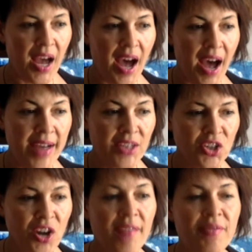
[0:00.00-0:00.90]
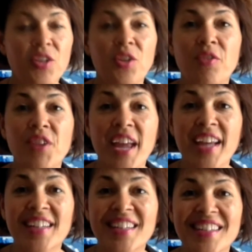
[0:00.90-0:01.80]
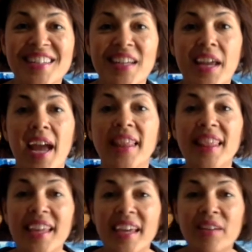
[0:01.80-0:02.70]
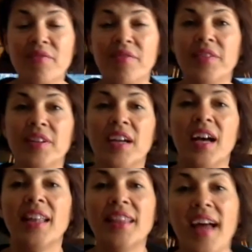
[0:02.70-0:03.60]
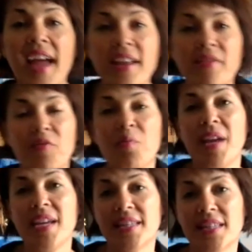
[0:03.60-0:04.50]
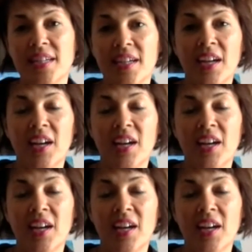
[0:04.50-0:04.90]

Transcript: I strive to create and live a life based